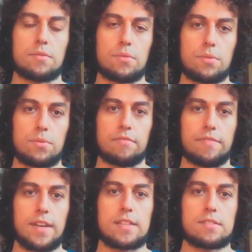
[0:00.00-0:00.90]
through
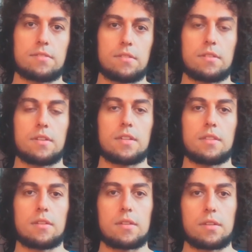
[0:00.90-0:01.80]
vaster and
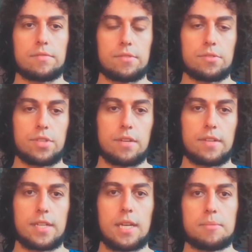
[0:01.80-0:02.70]
longer evolutionary
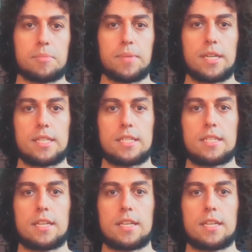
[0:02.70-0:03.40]
time spans